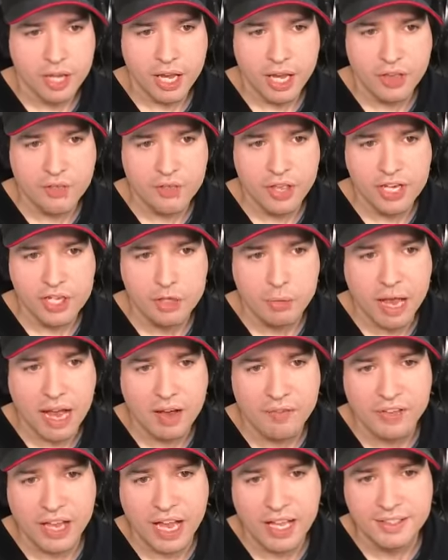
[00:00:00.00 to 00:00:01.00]
and then you
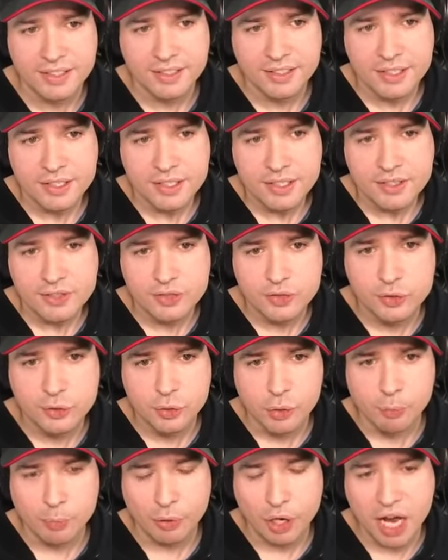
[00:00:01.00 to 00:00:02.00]
have that
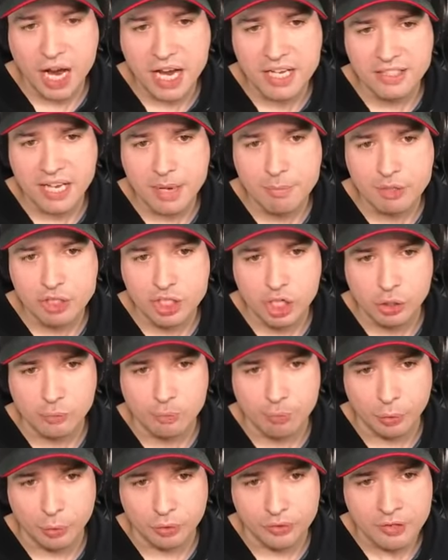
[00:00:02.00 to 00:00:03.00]
super high damage
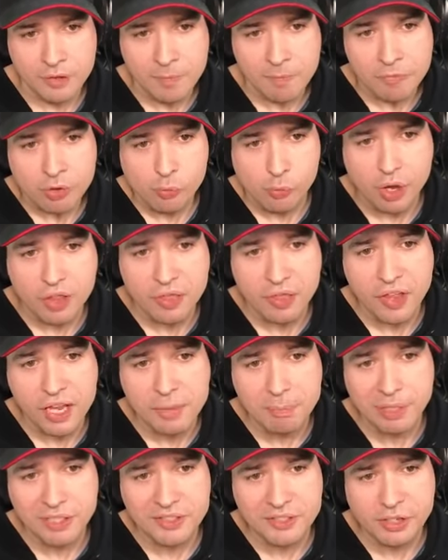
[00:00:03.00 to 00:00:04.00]
output. One
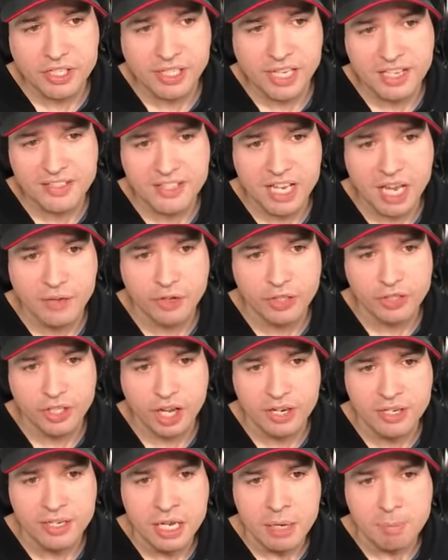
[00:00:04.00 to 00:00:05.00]
thing Pixonic has never
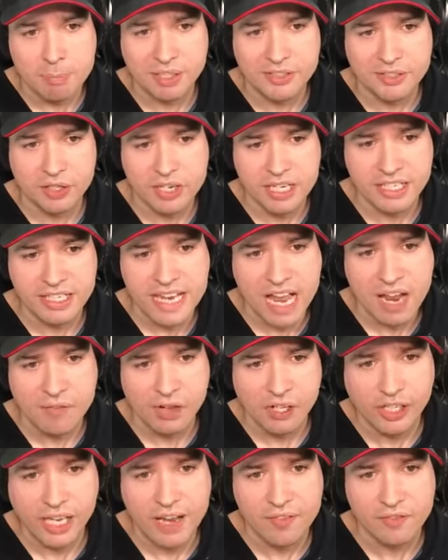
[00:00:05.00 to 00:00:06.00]
done, Pixonic
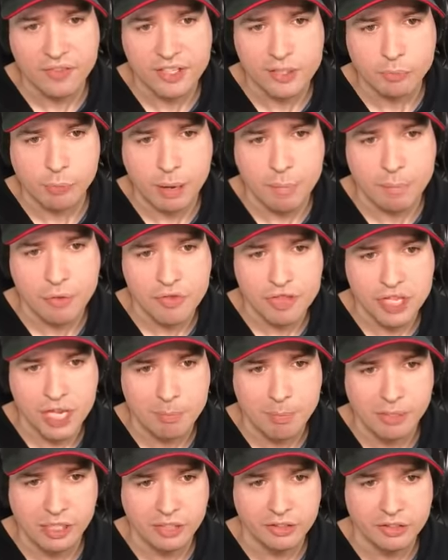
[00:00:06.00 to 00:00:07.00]
never gave this weapon the
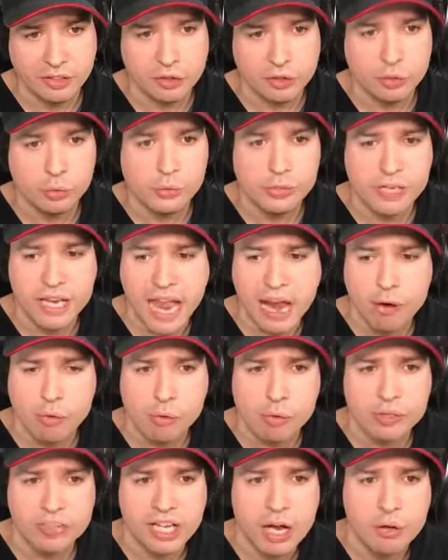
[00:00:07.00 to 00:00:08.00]
ability to
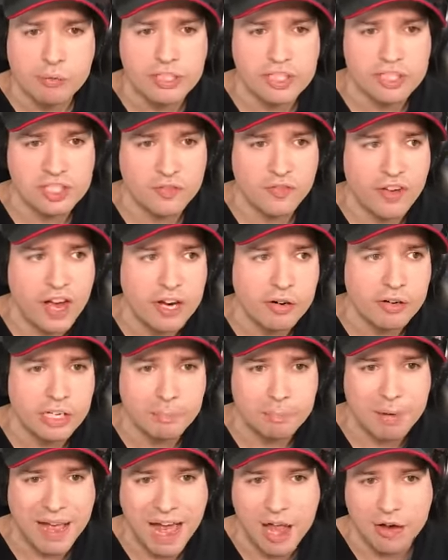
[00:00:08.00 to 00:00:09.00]
narrow down its
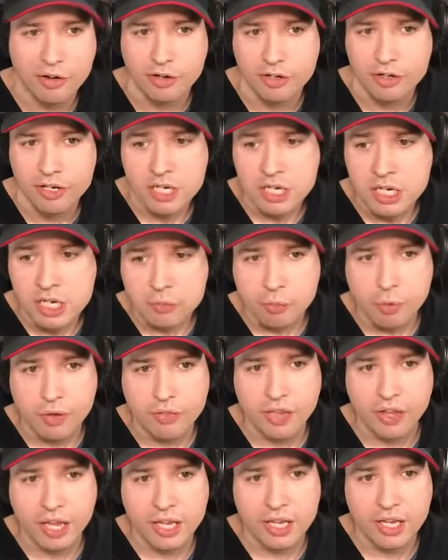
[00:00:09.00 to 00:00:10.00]
firing pattern
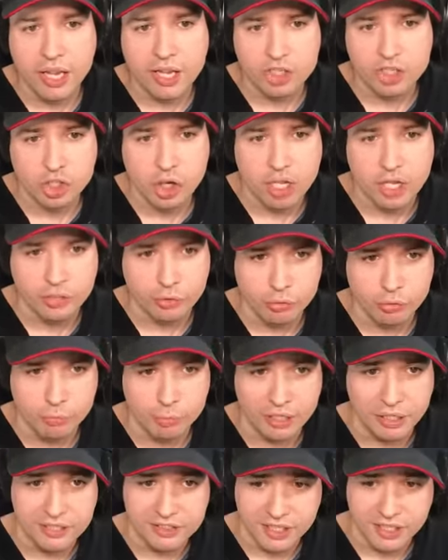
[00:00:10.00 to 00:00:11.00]
with a uh, shot
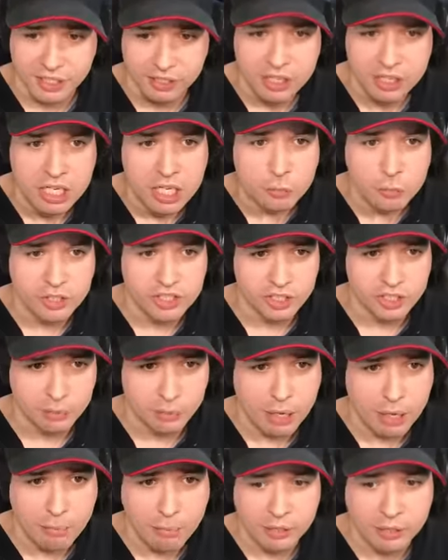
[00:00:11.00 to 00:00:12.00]
grouping skill, which is
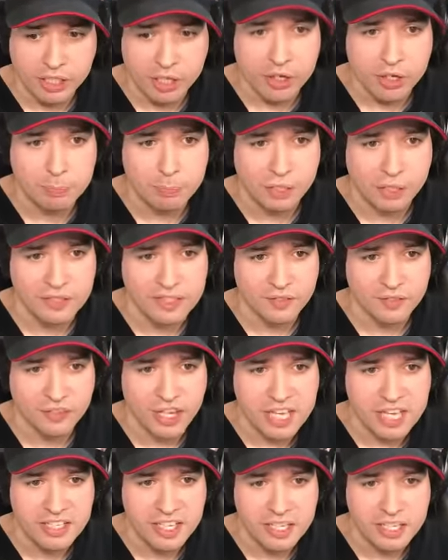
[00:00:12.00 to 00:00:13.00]
probably good because if
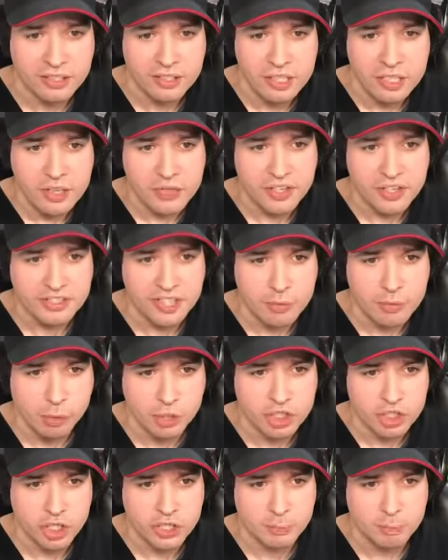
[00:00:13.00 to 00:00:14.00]
they did, this thing
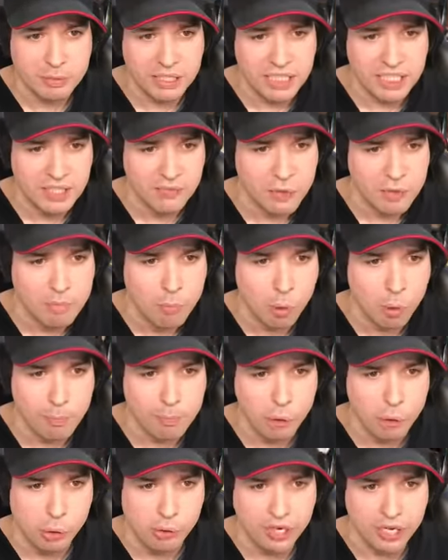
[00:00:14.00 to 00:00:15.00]
would just be even more
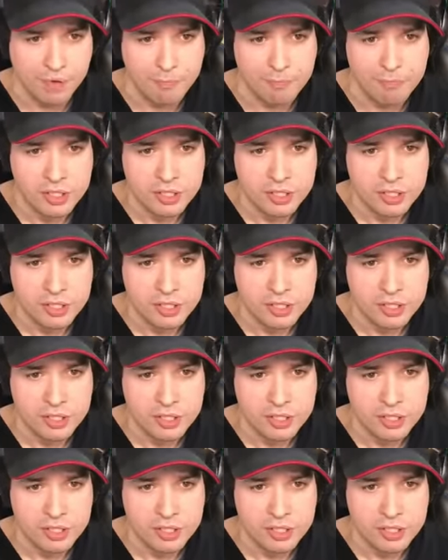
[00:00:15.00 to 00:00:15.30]
broken.